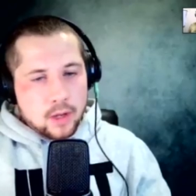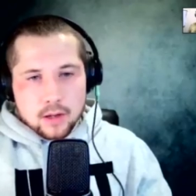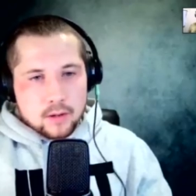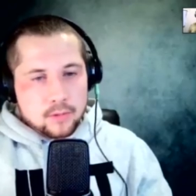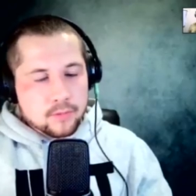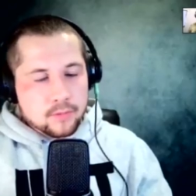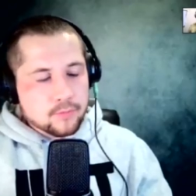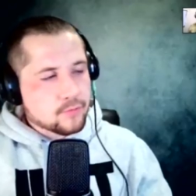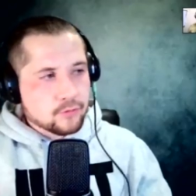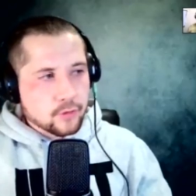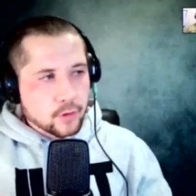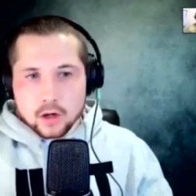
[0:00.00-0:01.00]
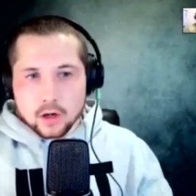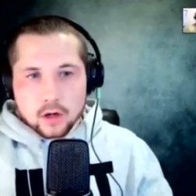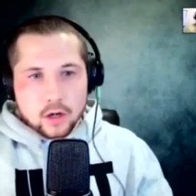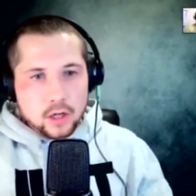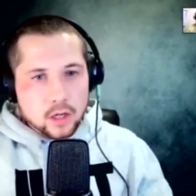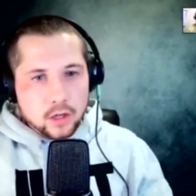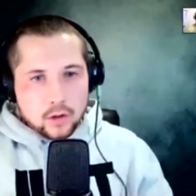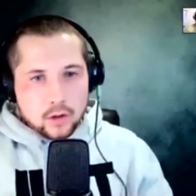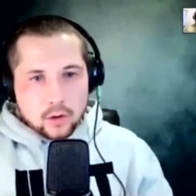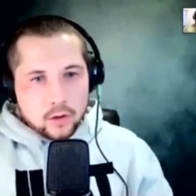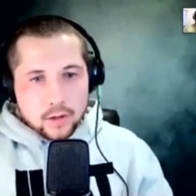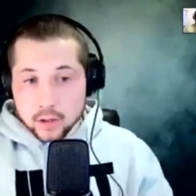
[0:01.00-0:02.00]
fighting a guy like Olenek, who's not going to
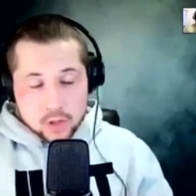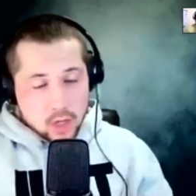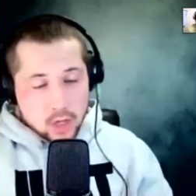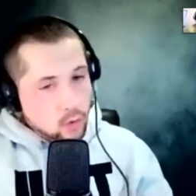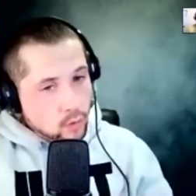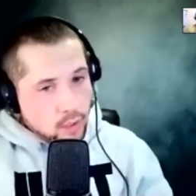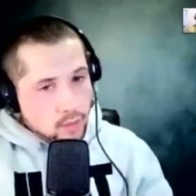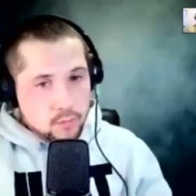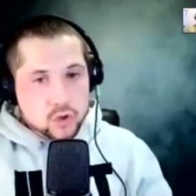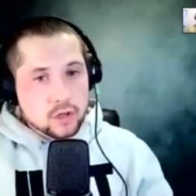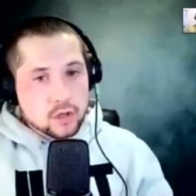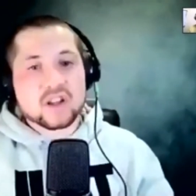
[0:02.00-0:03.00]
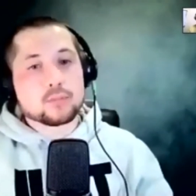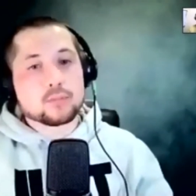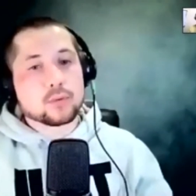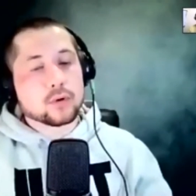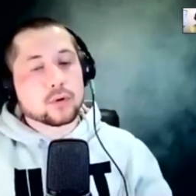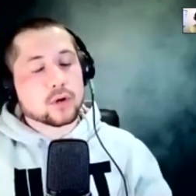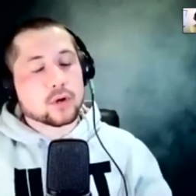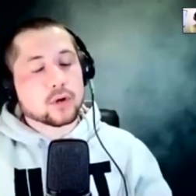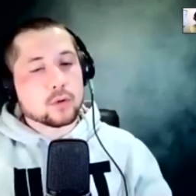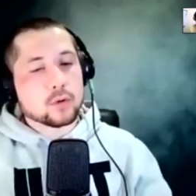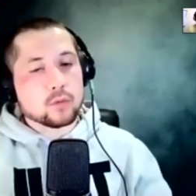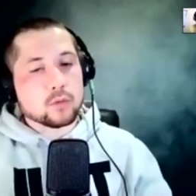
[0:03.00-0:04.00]
give you much on the feet, but he will be
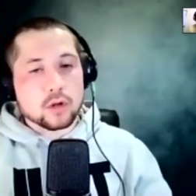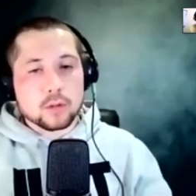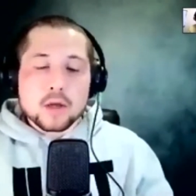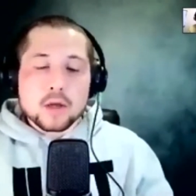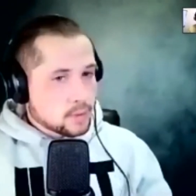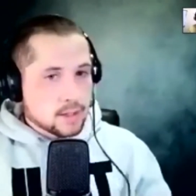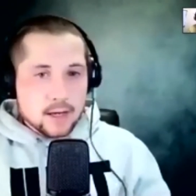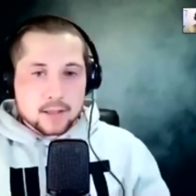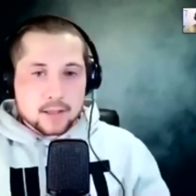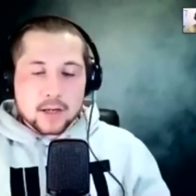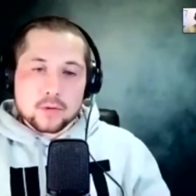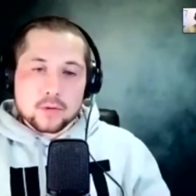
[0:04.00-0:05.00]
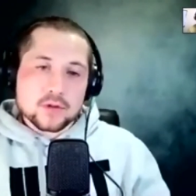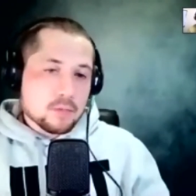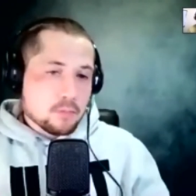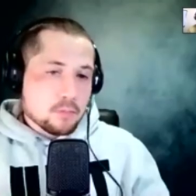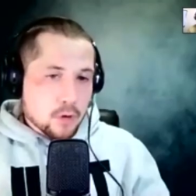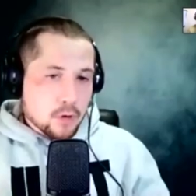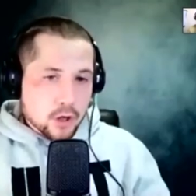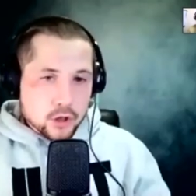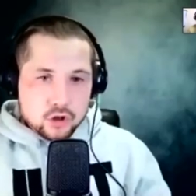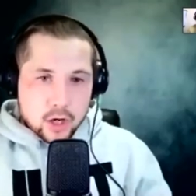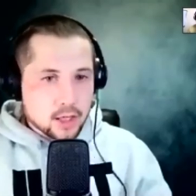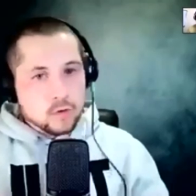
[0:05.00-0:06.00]
attempting takedowns. He might drag you to the ground.
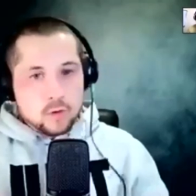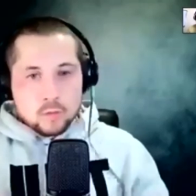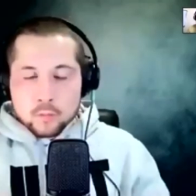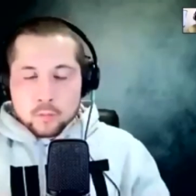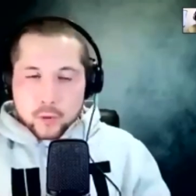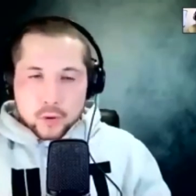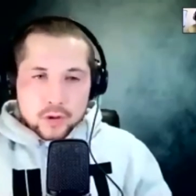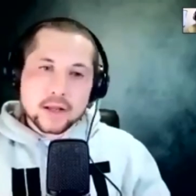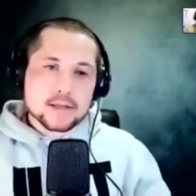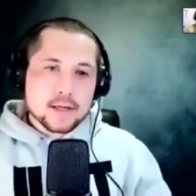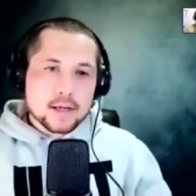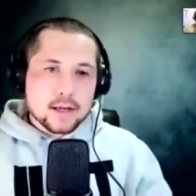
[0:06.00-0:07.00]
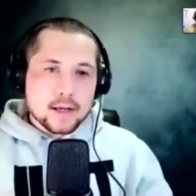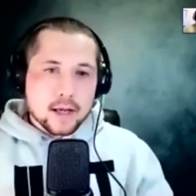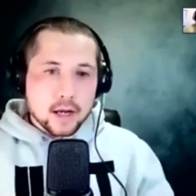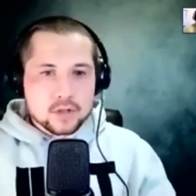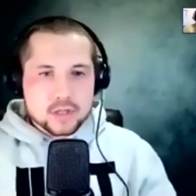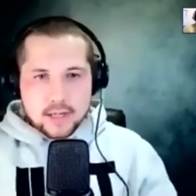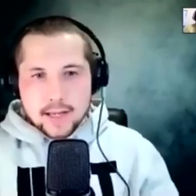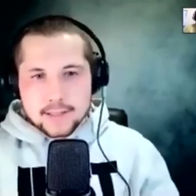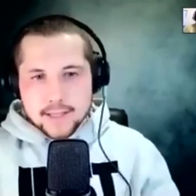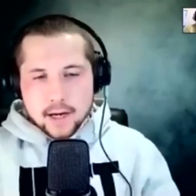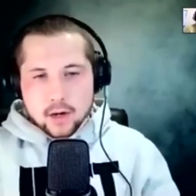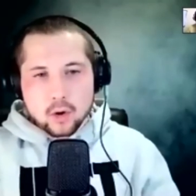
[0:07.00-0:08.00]
He put you to the fence. How does his gas
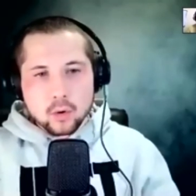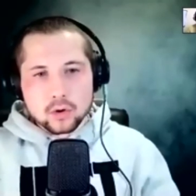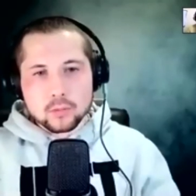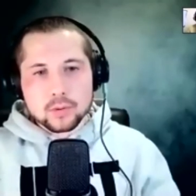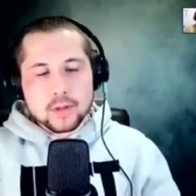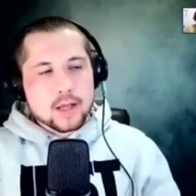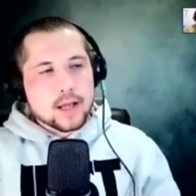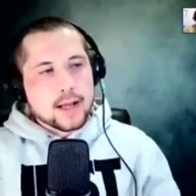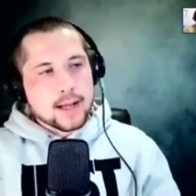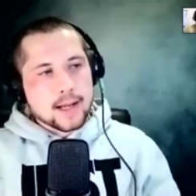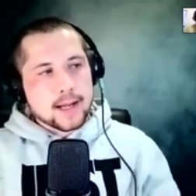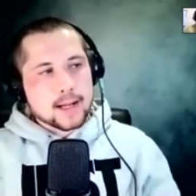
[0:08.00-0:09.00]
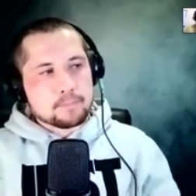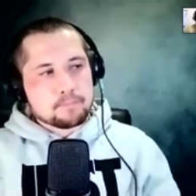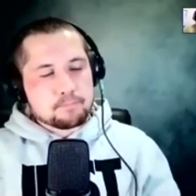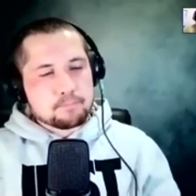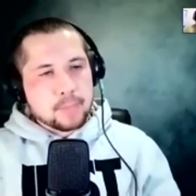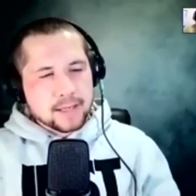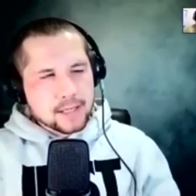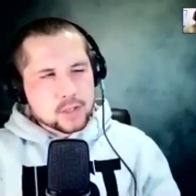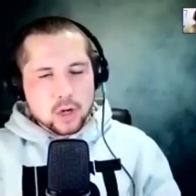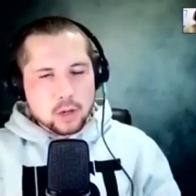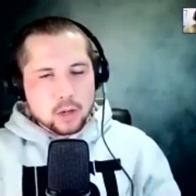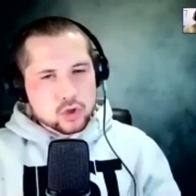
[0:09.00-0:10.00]
tank hold up? And that's why
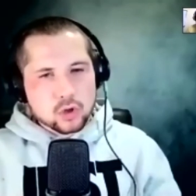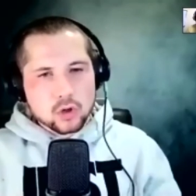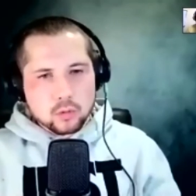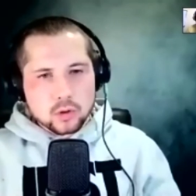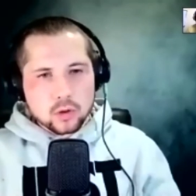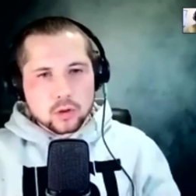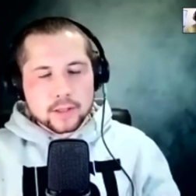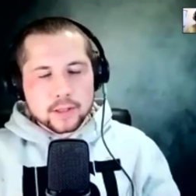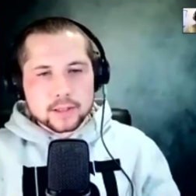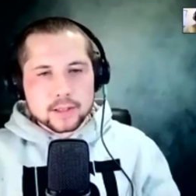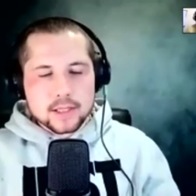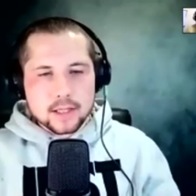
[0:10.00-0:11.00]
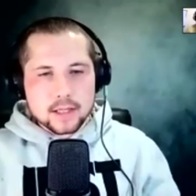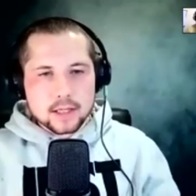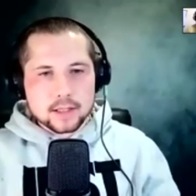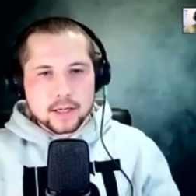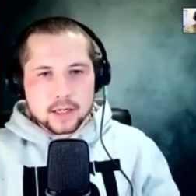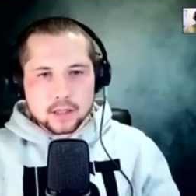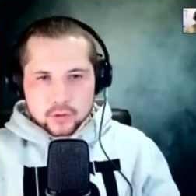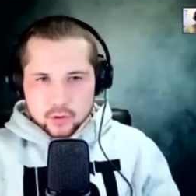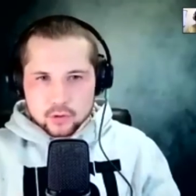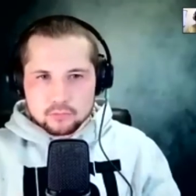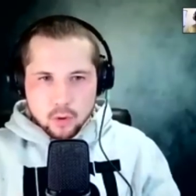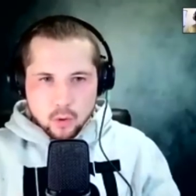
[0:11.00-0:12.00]
I'm just going to go with Olenek on this. I think that he'll do
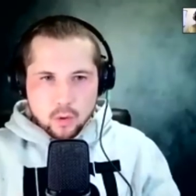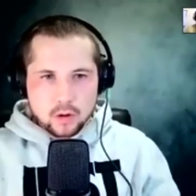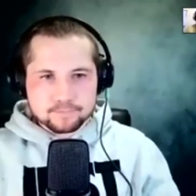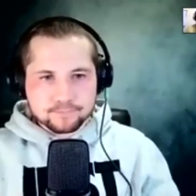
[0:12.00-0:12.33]
more